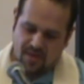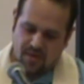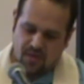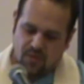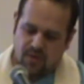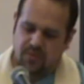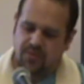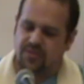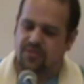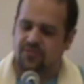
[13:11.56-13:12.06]

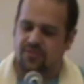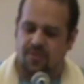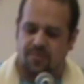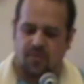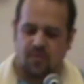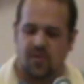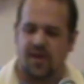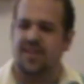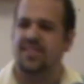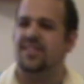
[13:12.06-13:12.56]
When we strip
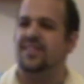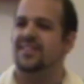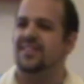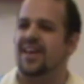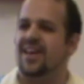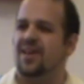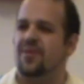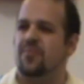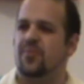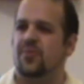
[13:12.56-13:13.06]
away the
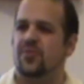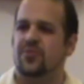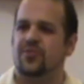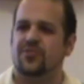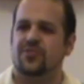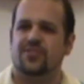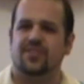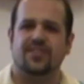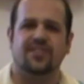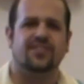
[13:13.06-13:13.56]

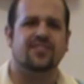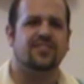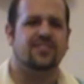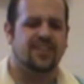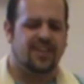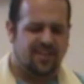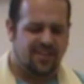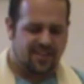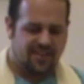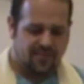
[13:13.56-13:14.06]
labels and the
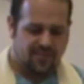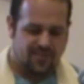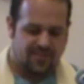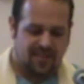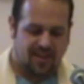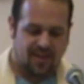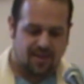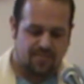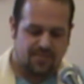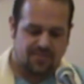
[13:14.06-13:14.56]

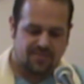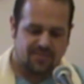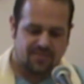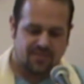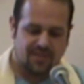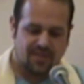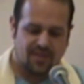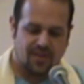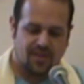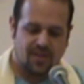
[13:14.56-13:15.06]
stereotypes,
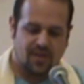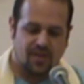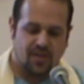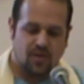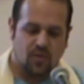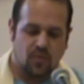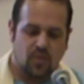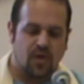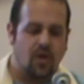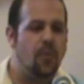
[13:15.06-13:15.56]

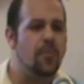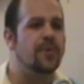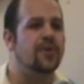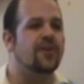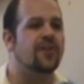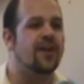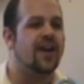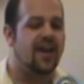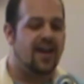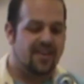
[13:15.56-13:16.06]
we open
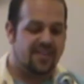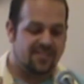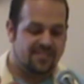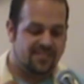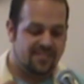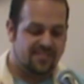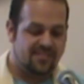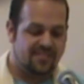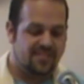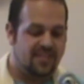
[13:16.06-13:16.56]
our eyes
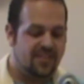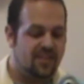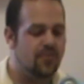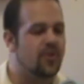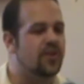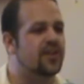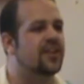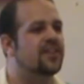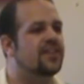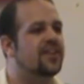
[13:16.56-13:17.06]
to seeing
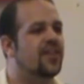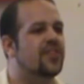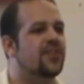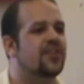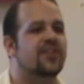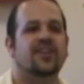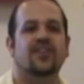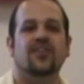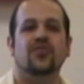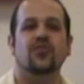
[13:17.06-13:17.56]
one
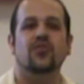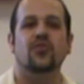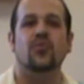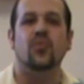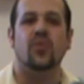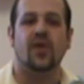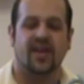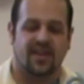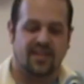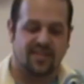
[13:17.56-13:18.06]
another in
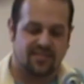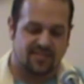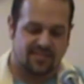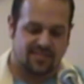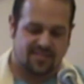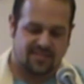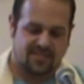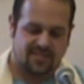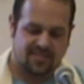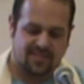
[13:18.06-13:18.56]
new
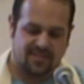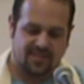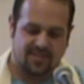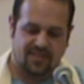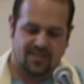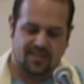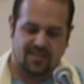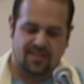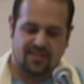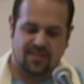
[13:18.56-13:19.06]
ways.
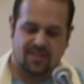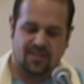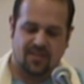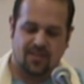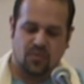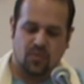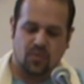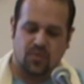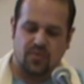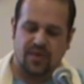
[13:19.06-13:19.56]

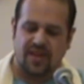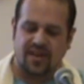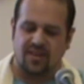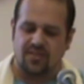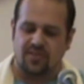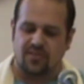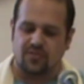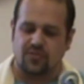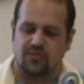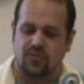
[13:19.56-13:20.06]
When we
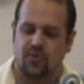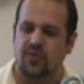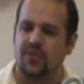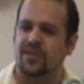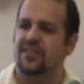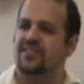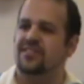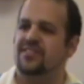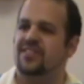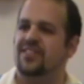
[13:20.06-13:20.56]
hear the
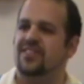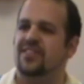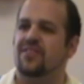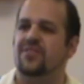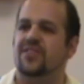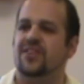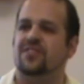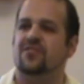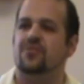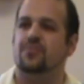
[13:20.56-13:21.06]
stories and
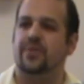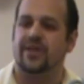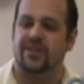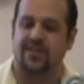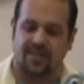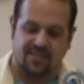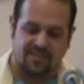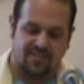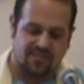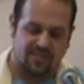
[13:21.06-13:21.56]
lived
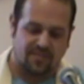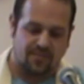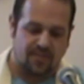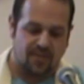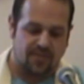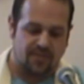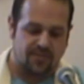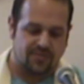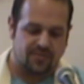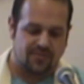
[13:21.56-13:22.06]
experiences of
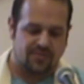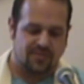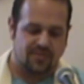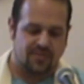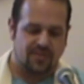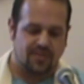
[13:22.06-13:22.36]
others,